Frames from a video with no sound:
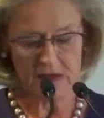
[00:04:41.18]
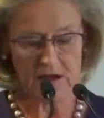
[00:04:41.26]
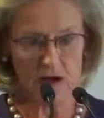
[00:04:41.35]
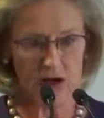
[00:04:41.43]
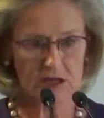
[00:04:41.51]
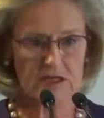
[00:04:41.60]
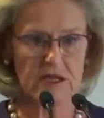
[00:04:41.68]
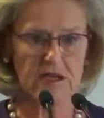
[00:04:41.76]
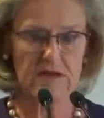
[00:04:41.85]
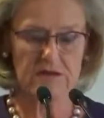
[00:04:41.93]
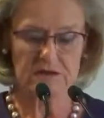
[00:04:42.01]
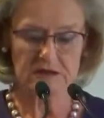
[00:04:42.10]
in all
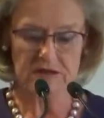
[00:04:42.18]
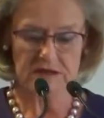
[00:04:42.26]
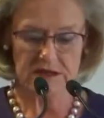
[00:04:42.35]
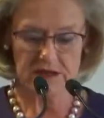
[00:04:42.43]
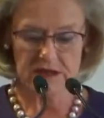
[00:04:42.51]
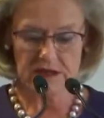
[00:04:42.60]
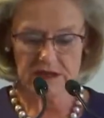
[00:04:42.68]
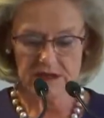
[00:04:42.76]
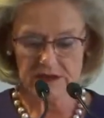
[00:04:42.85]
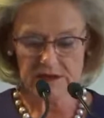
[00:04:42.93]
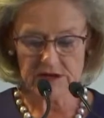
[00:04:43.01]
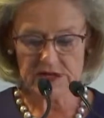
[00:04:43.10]
sectors.
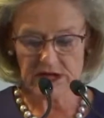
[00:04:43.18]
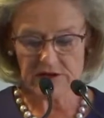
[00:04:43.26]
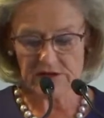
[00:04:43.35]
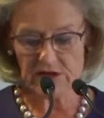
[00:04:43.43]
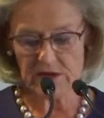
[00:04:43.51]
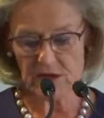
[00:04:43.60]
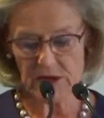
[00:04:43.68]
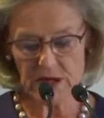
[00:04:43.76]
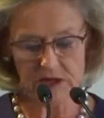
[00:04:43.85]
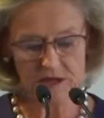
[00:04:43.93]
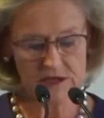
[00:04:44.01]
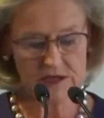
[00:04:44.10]
There is
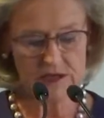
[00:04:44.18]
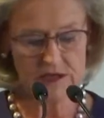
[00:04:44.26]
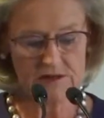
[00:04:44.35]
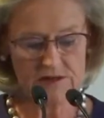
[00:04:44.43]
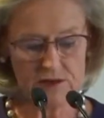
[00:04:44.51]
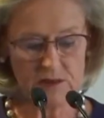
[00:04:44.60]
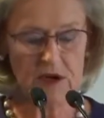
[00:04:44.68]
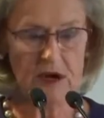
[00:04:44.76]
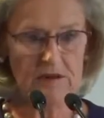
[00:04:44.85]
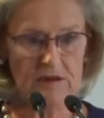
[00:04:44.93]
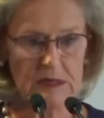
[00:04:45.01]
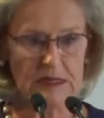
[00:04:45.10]
ever-growing interest from
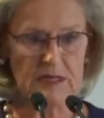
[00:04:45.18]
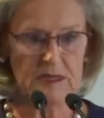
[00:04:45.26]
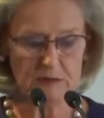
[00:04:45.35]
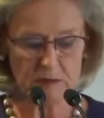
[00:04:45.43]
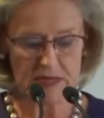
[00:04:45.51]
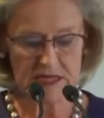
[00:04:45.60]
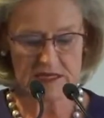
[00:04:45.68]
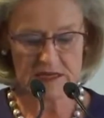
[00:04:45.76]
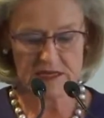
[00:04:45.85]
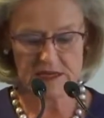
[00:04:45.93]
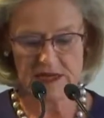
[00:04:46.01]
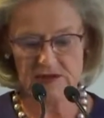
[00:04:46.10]
governments,
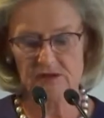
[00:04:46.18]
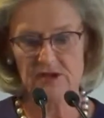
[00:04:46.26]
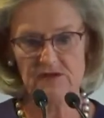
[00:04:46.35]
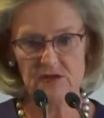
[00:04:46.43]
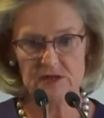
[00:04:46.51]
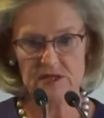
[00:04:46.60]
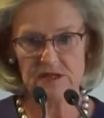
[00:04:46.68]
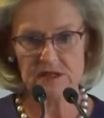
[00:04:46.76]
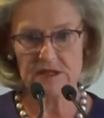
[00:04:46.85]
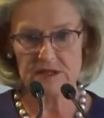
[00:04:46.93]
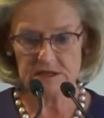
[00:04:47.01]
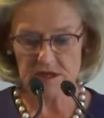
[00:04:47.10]
business, and
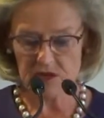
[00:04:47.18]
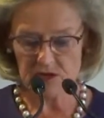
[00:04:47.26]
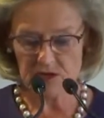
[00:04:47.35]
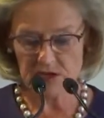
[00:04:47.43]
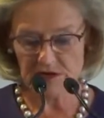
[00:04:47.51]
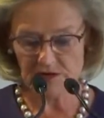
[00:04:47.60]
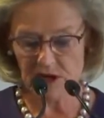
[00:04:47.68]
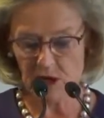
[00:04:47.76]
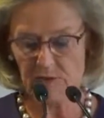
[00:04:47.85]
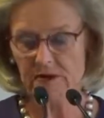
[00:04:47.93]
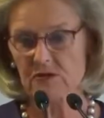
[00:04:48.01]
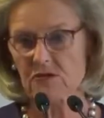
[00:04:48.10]
universities to
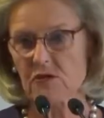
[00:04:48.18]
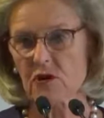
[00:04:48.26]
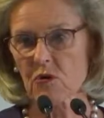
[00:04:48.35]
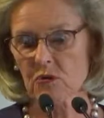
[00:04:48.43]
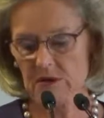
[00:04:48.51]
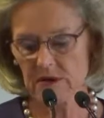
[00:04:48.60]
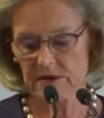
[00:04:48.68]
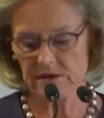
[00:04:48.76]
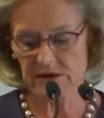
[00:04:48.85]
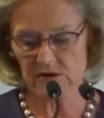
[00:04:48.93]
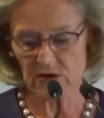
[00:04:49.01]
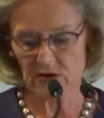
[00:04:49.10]
develop and grow
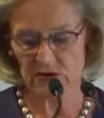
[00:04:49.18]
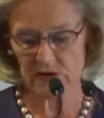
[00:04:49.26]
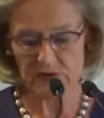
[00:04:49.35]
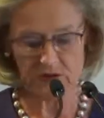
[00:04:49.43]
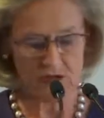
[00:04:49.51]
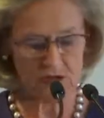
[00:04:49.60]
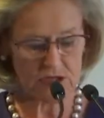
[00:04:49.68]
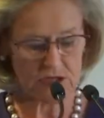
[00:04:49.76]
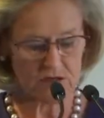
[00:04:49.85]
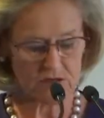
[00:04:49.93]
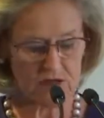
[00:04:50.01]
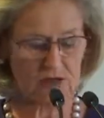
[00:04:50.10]
their own
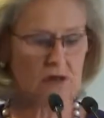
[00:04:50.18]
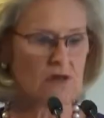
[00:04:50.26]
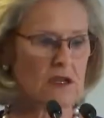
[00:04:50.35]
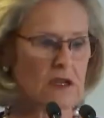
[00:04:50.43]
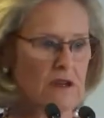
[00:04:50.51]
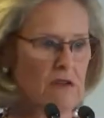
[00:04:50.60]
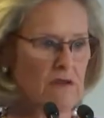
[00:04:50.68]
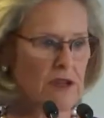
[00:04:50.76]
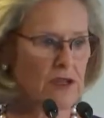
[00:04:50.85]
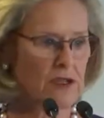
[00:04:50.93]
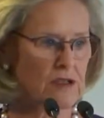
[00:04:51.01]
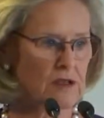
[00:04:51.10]
approaches to social
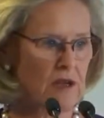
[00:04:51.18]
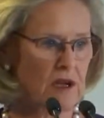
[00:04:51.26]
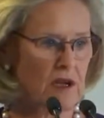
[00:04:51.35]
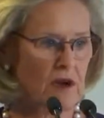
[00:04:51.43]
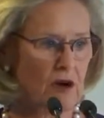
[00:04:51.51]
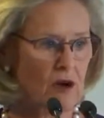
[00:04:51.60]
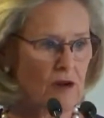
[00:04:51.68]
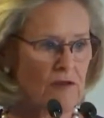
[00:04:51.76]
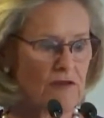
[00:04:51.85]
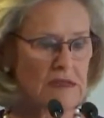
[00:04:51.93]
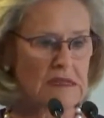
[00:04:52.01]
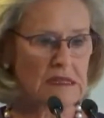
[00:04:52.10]
innovation,
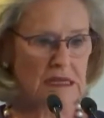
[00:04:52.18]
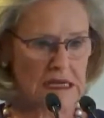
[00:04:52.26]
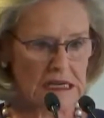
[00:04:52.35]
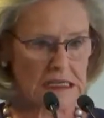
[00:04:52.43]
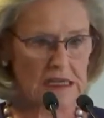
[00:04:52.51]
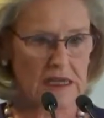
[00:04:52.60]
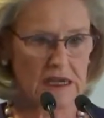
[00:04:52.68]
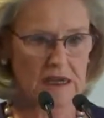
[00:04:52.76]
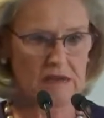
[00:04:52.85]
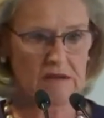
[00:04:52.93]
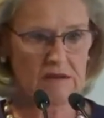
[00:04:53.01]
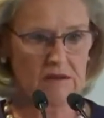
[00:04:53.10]
often
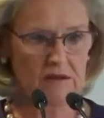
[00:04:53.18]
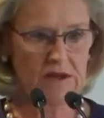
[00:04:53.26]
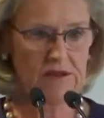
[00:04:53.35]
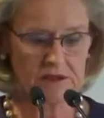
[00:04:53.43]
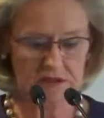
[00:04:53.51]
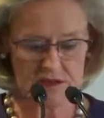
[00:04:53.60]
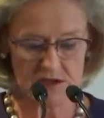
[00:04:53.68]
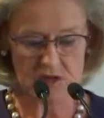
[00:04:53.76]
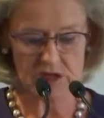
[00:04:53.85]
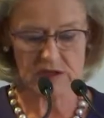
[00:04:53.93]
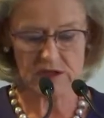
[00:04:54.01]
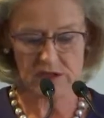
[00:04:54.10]
hand-in-hand with
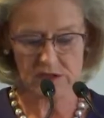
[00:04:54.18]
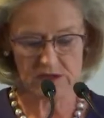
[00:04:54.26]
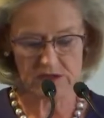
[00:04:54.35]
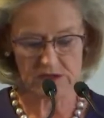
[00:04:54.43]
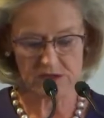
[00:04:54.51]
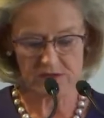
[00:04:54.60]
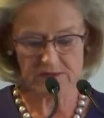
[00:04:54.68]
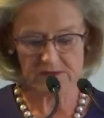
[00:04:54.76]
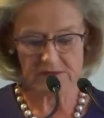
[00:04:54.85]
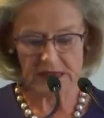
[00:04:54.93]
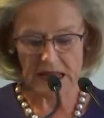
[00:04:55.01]
social entrepreneurs.